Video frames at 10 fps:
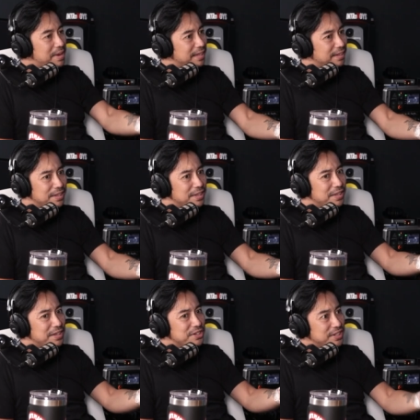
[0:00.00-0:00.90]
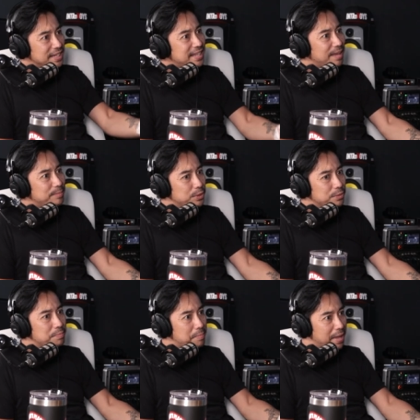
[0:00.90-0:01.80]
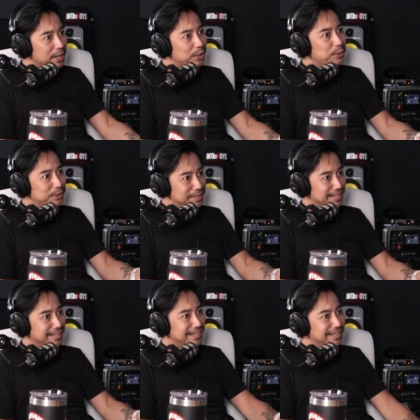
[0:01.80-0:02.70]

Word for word: like, she named you Melody.